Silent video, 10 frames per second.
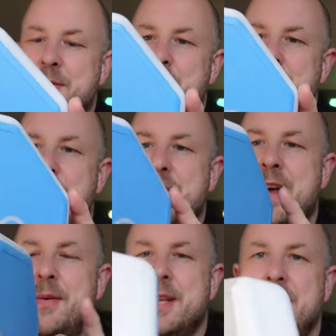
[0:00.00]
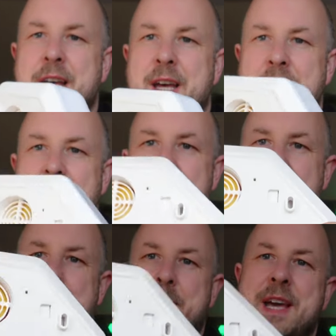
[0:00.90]
If we look a little around
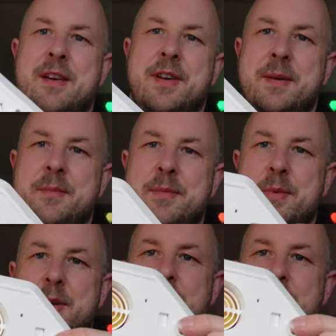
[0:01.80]
the back of it, we've